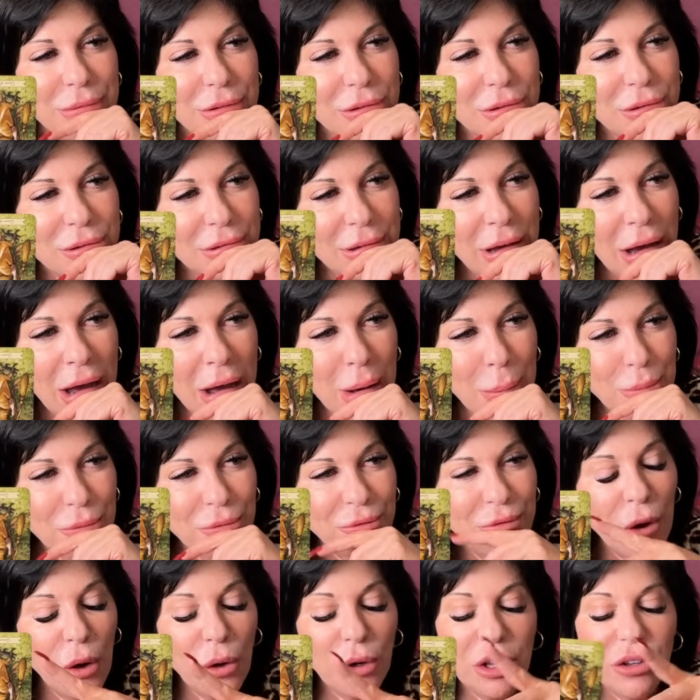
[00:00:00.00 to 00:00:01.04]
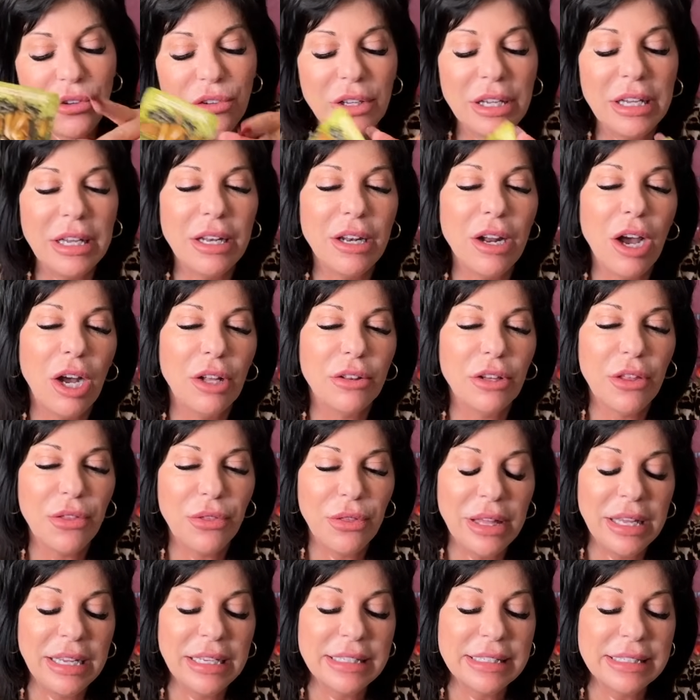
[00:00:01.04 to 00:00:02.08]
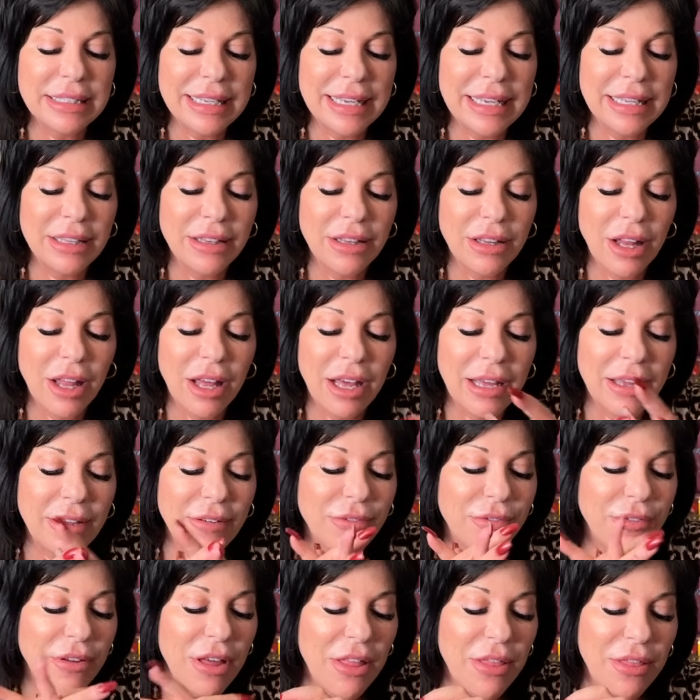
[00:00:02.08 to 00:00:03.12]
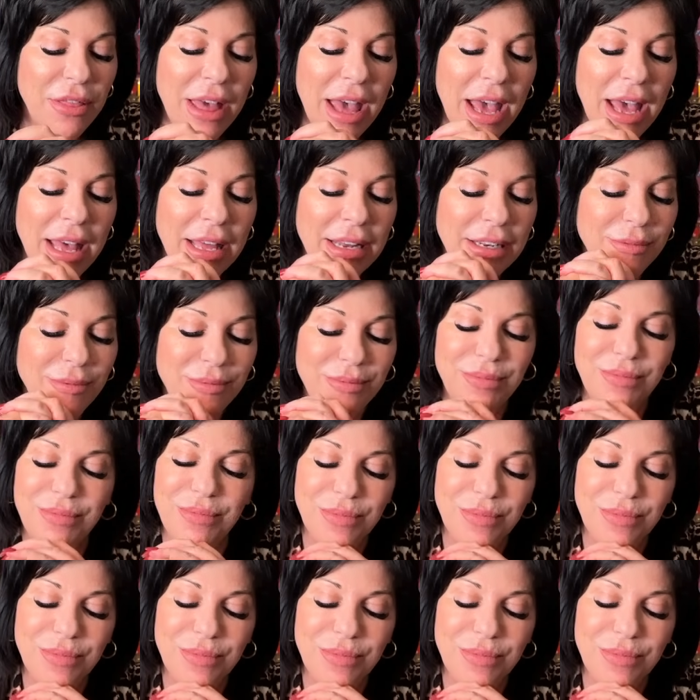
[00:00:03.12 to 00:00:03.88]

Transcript: stop focusing on the things in life that